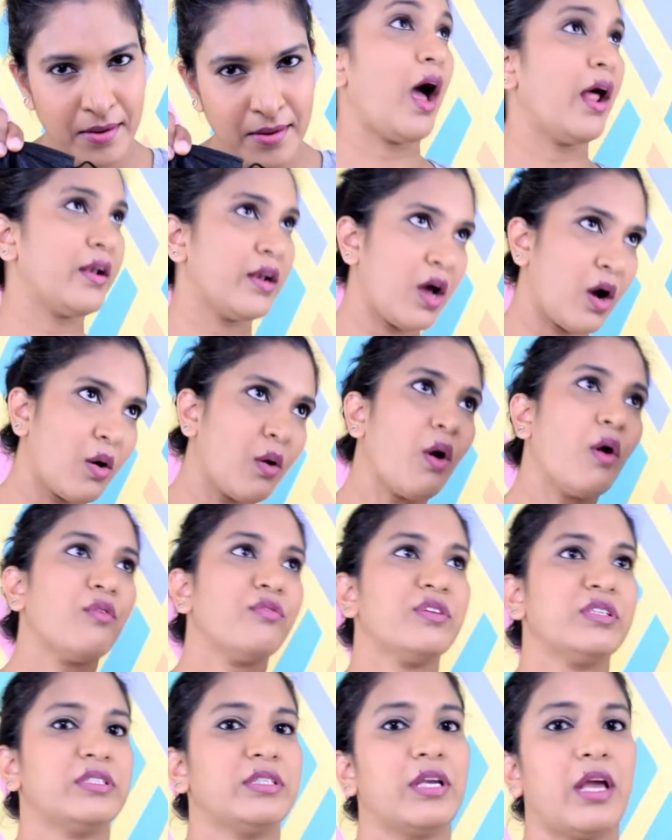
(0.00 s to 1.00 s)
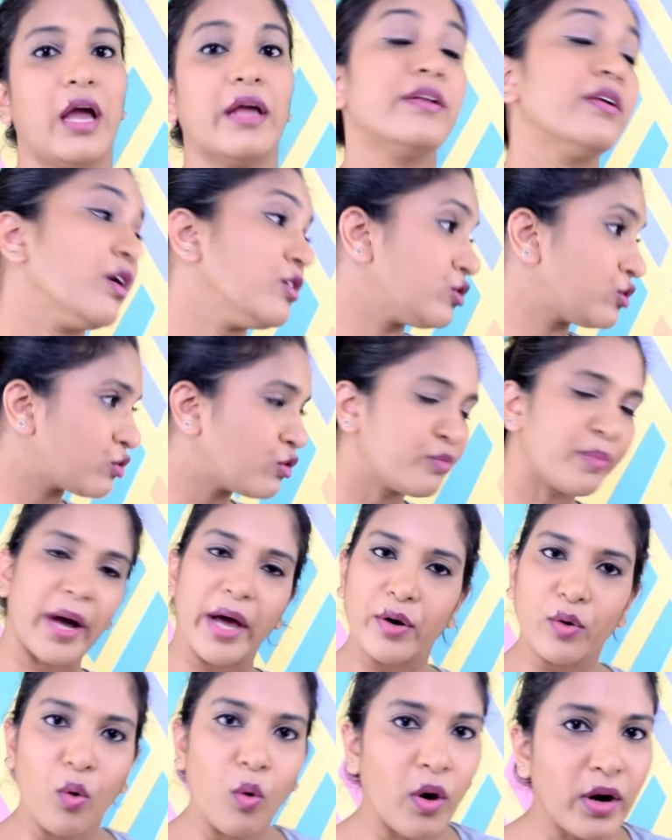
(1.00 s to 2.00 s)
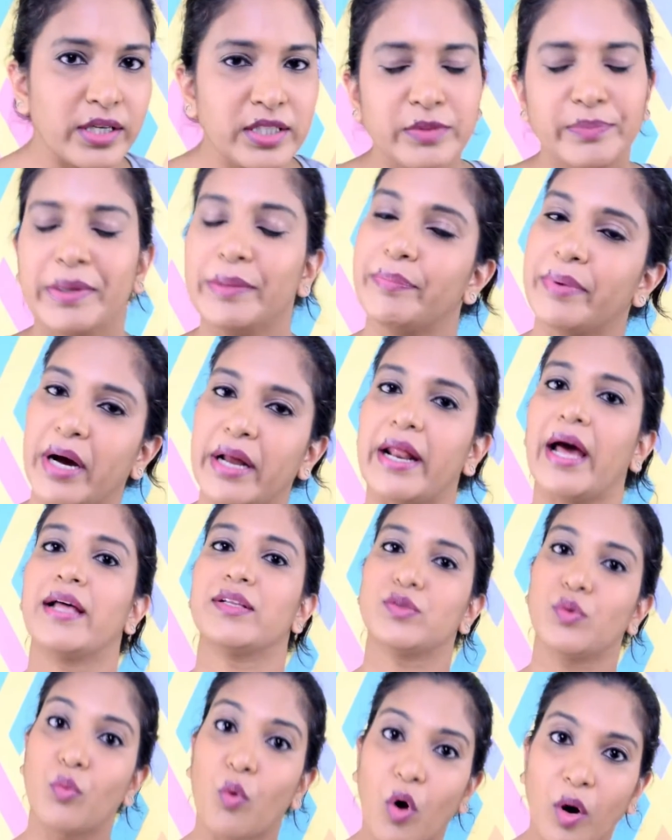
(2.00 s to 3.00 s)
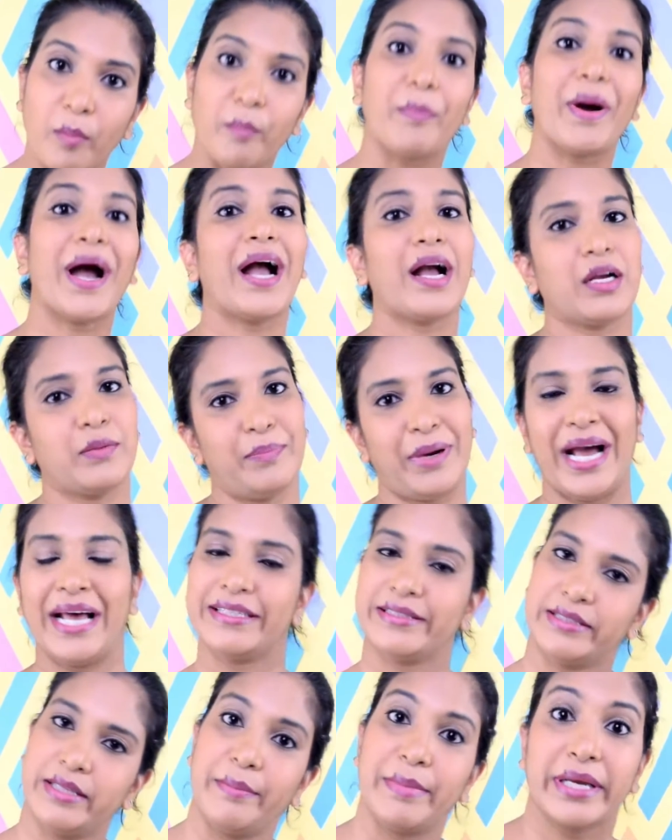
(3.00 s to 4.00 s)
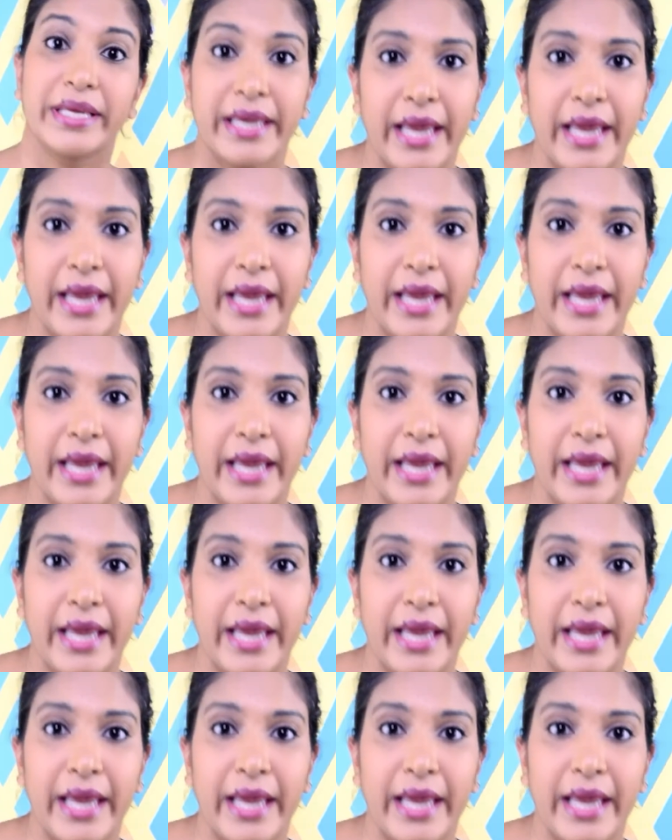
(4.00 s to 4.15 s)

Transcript: And now obviously I done scoop out all these people and I had to walk back past them